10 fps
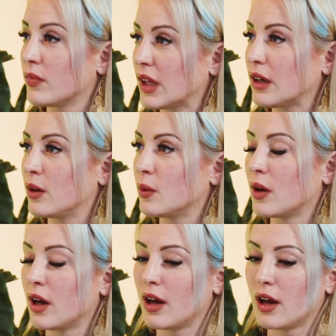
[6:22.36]
Thank you.
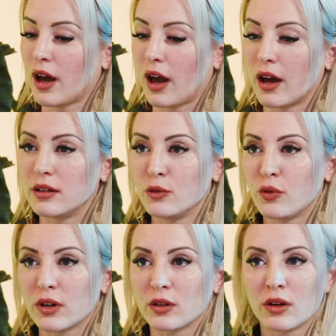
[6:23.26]
And if
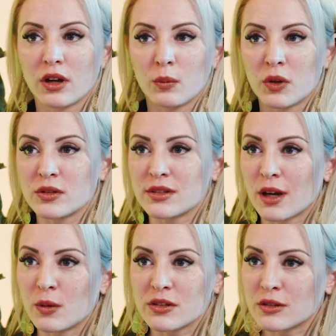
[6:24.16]
we are talking about
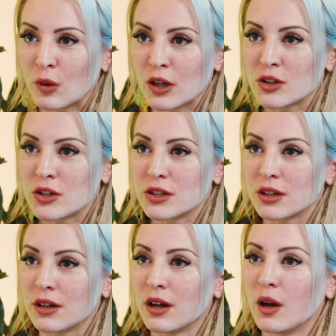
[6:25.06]
cyber
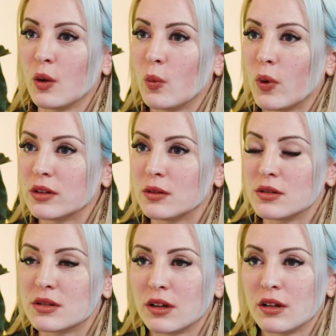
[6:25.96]
strategy, what do you
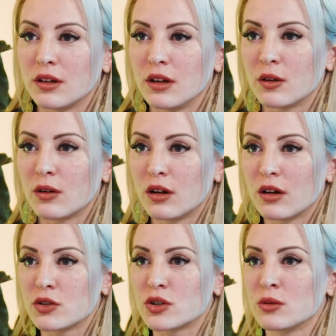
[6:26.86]
think,
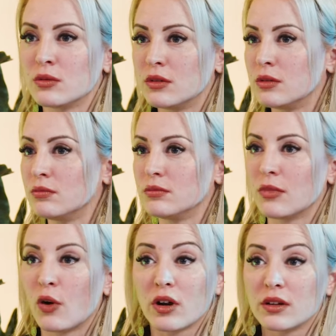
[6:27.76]
Nicola? Should
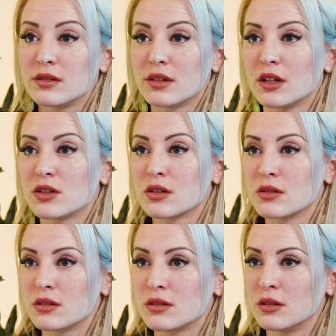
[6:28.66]

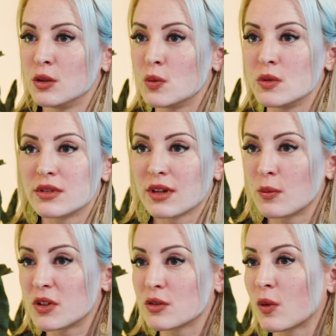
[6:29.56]
organizations use
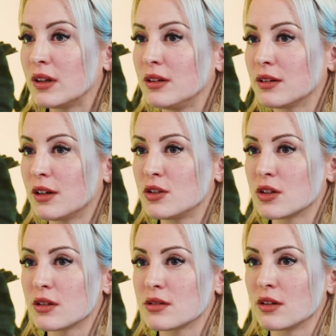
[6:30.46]
cyber threat
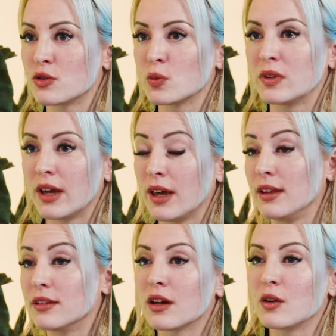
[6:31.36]
intelligence, and should they
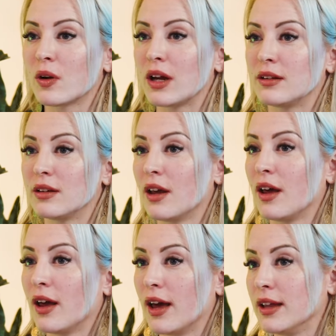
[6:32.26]
integrate
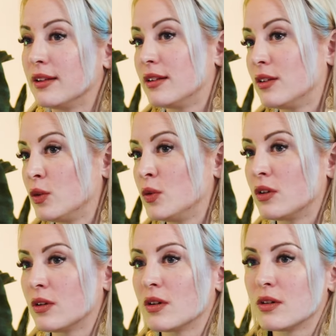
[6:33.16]
it to
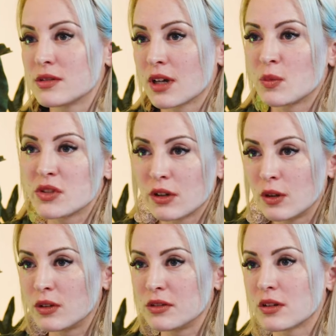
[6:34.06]
the
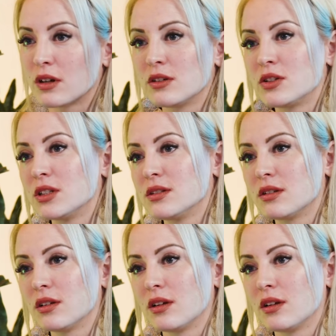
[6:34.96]
cybersecurity strategies?